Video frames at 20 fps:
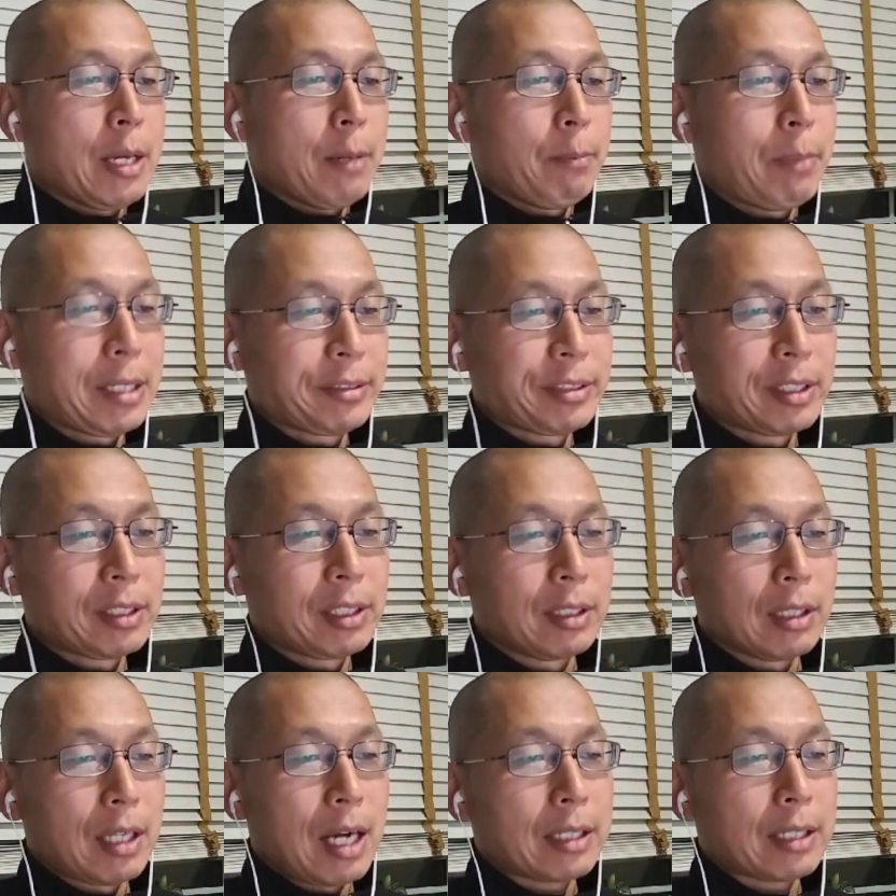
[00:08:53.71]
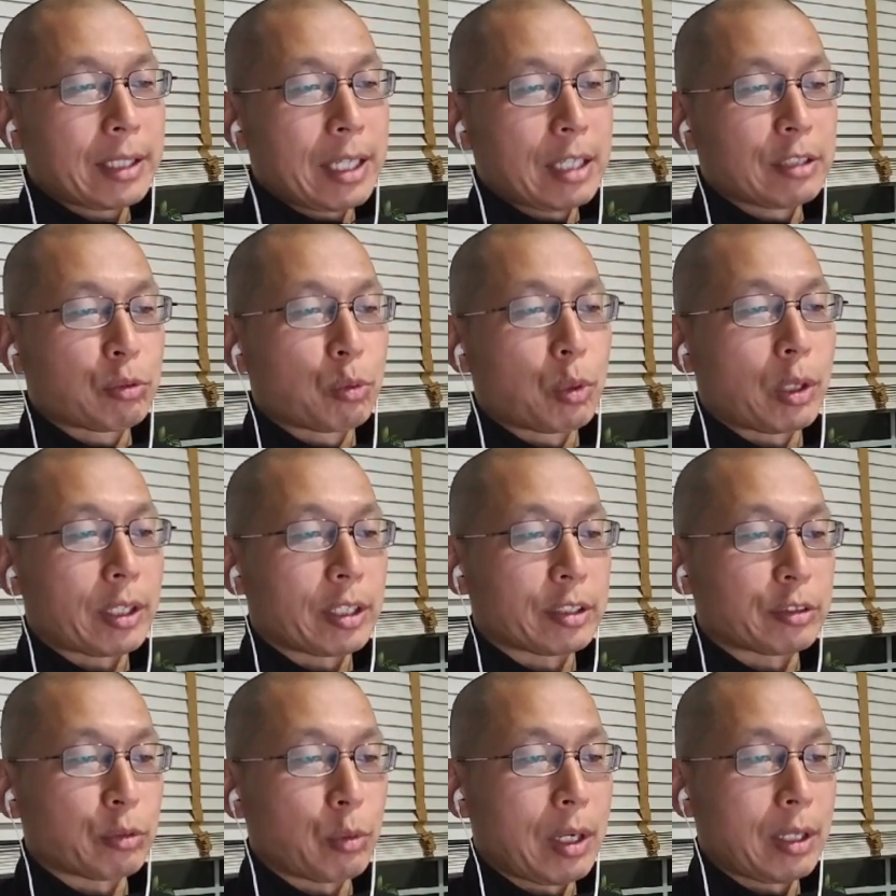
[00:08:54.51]
basically lockdowns work
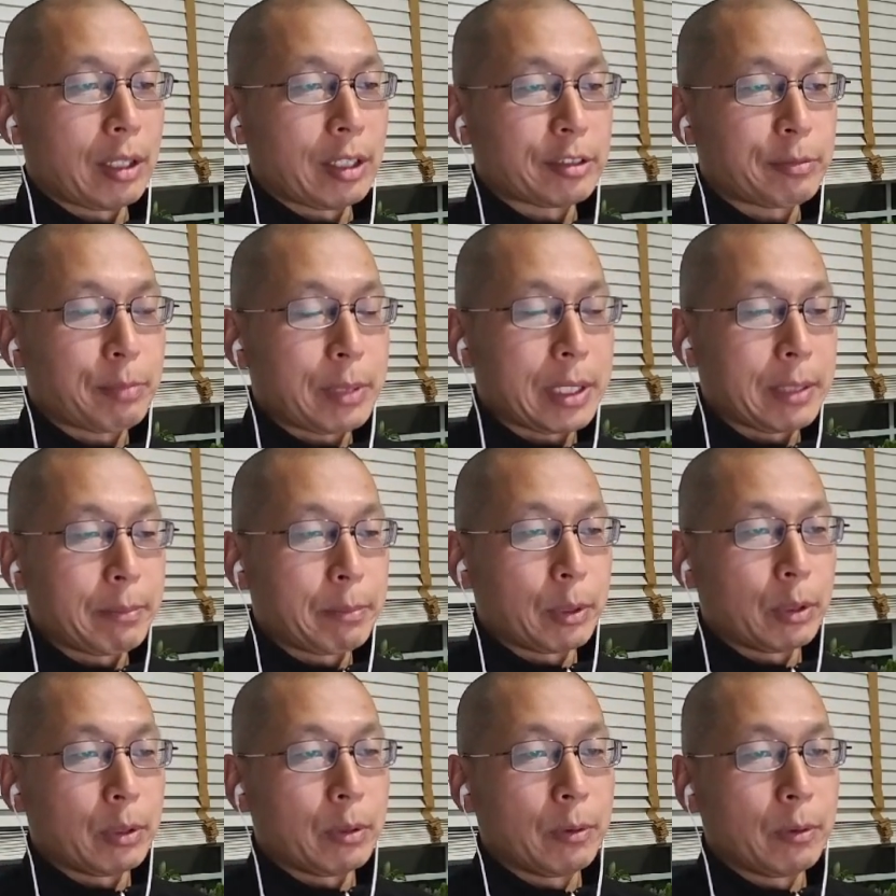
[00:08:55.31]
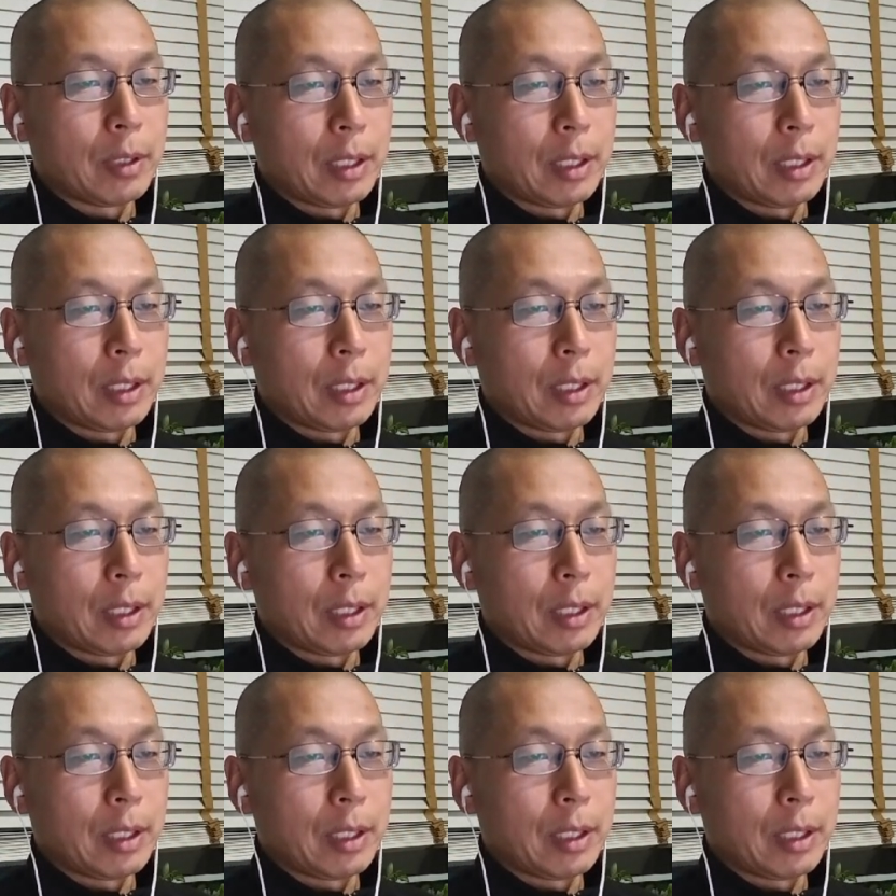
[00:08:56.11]
as well as people